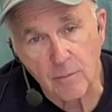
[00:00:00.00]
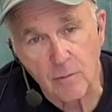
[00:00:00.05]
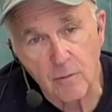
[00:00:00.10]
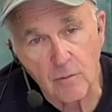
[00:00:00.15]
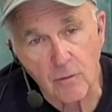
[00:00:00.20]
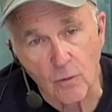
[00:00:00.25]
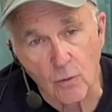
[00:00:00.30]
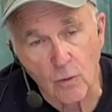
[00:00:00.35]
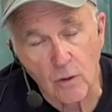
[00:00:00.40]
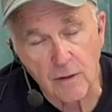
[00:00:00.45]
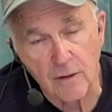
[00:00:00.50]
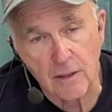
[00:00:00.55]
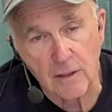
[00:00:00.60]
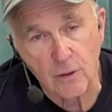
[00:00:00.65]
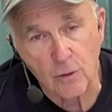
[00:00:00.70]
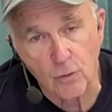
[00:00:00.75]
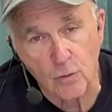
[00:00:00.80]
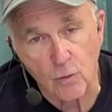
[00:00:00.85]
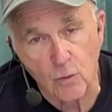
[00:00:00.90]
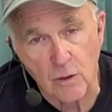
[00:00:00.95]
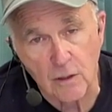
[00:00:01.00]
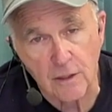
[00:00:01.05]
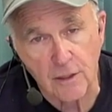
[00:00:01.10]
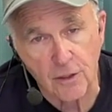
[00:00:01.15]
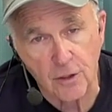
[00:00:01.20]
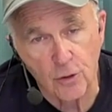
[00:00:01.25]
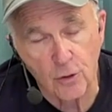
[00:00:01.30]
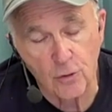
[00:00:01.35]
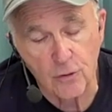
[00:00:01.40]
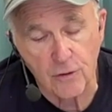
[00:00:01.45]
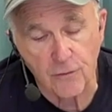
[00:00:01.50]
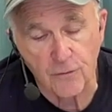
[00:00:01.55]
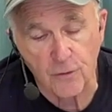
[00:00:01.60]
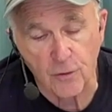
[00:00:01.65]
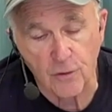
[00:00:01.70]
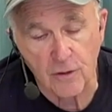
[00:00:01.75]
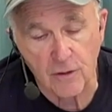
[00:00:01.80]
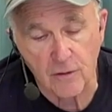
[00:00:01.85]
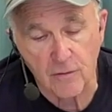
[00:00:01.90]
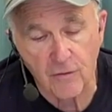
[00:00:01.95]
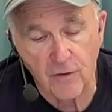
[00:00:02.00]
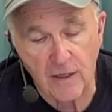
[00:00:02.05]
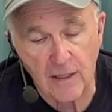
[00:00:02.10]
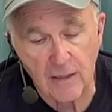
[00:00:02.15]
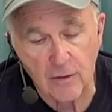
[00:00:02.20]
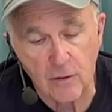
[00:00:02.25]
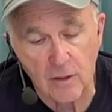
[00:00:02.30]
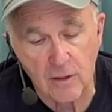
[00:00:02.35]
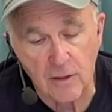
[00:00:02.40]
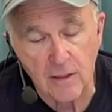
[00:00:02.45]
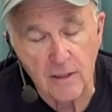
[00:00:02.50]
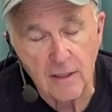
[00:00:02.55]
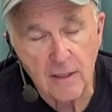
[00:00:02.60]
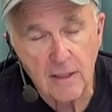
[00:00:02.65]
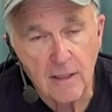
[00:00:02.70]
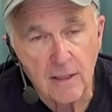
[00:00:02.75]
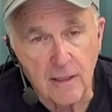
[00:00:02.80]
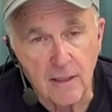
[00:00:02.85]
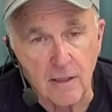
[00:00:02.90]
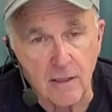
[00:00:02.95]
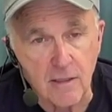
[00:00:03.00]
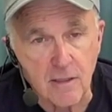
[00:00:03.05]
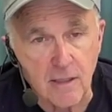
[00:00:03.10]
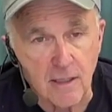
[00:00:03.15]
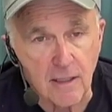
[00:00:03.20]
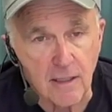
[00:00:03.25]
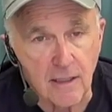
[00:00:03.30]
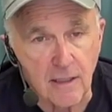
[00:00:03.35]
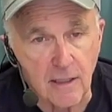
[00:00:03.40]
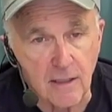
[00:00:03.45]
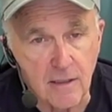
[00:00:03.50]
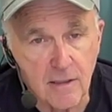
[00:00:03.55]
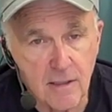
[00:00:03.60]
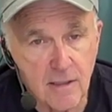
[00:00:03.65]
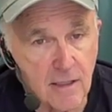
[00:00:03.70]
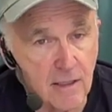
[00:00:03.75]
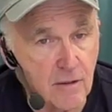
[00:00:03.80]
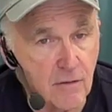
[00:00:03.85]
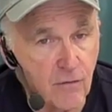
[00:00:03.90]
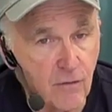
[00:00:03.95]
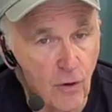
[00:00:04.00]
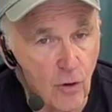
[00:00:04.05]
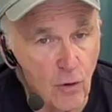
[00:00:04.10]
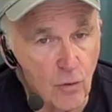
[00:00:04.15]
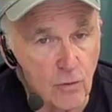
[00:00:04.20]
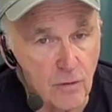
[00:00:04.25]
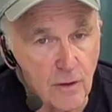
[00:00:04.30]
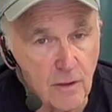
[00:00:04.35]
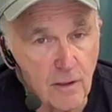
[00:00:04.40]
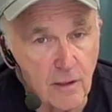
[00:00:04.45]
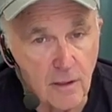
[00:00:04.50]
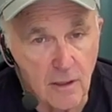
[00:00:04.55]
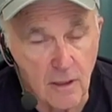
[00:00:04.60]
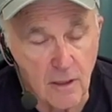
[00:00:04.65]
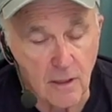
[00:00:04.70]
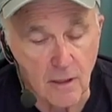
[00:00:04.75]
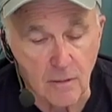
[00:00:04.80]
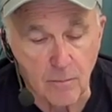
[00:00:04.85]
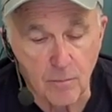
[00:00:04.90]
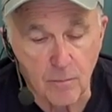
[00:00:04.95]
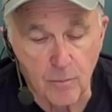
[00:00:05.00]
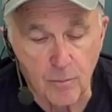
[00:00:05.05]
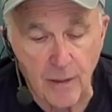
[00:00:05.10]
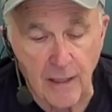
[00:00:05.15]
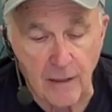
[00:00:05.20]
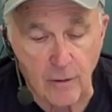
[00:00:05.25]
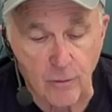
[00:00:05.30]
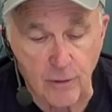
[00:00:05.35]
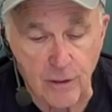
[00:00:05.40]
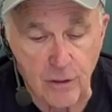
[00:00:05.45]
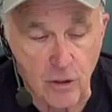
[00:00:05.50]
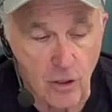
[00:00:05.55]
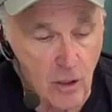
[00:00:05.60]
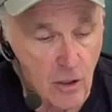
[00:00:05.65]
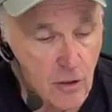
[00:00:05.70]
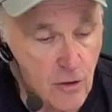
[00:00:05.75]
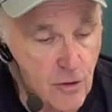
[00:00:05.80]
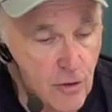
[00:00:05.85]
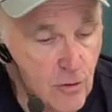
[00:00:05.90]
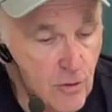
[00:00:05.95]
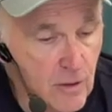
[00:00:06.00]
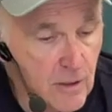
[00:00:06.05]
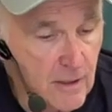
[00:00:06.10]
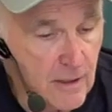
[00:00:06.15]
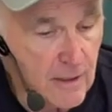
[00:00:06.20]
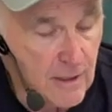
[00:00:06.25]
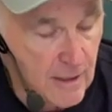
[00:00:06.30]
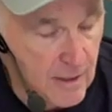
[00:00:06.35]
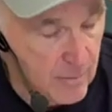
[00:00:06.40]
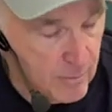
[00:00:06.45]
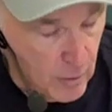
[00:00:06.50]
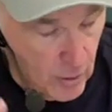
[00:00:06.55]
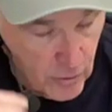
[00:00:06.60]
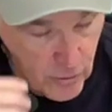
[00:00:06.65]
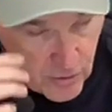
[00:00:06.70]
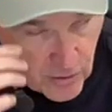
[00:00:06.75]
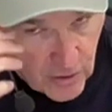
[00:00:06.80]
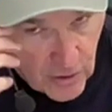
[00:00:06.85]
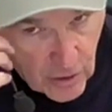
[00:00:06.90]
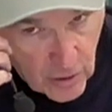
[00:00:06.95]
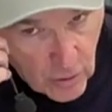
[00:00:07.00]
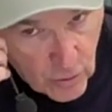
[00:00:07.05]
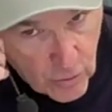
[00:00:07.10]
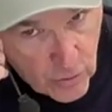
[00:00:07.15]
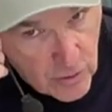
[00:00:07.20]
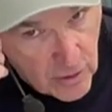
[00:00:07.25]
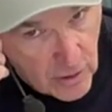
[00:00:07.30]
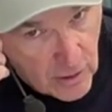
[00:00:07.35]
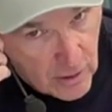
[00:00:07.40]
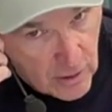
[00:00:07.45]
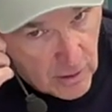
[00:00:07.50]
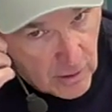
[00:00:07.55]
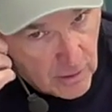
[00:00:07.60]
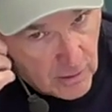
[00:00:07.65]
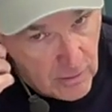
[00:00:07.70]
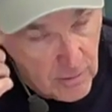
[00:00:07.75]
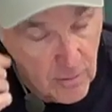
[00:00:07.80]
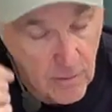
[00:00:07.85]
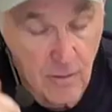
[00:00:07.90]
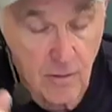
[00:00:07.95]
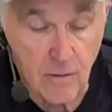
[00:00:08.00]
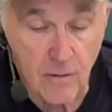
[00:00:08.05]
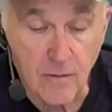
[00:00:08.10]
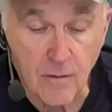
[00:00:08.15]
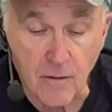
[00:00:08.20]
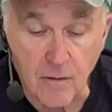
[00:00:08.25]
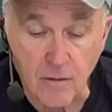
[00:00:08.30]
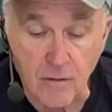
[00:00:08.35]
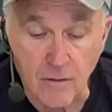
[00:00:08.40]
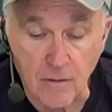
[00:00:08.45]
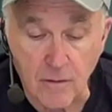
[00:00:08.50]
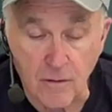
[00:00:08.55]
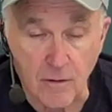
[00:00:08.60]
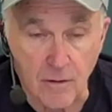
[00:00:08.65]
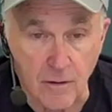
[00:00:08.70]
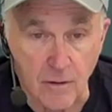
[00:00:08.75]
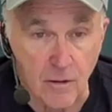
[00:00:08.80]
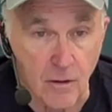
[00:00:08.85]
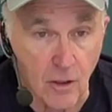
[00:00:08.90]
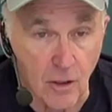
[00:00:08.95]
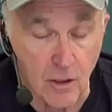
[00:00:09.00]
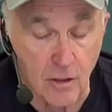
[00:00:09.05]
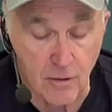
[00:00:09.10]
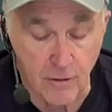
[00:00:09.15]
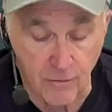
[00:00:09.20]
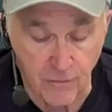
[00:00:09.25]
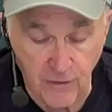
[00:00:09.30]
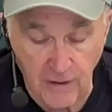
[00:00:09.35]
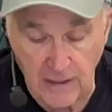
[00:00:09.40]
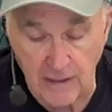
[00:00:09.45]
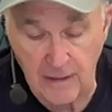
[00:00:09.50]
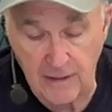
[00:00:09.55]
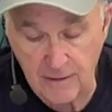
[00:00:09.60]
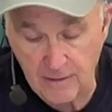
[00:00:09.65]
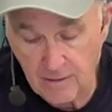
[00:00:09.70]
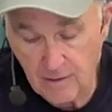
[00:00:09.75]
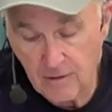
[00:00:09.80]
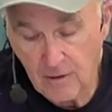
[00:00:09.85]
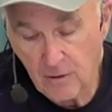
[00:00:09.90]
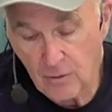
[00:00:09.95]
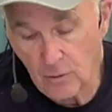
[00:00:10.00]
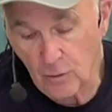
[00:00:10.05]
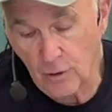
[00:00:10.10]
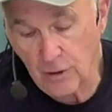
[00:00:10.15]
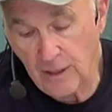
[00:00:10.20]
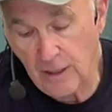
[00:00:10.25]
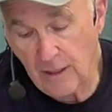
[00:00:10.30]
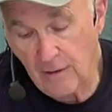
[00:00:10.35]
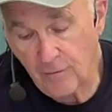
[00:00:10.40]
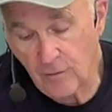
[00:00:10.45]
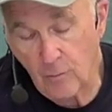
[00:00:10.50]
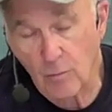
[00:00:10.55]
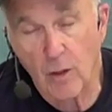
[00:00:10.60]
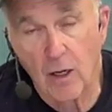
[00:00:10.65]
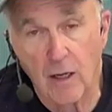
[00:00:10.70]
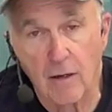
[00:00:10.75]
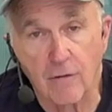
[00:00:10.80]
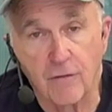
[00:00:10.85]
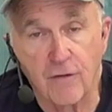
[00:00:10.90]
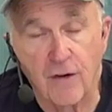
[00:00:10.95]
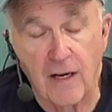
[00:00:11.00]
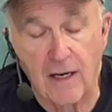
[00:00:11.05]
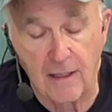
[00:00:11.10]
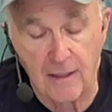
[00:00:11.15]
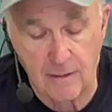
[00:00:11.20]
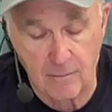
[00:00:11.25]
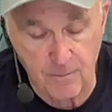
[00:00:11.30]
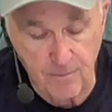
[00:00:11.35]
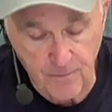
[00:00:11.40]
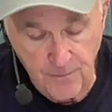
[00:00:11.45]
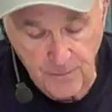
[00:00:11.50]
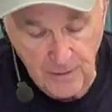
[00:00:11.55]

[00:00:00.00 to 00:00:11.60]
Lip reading: one that you'd want to use, if you can find it, is a 6 volt battery charger, and most of those are hard to find, or you have to modify them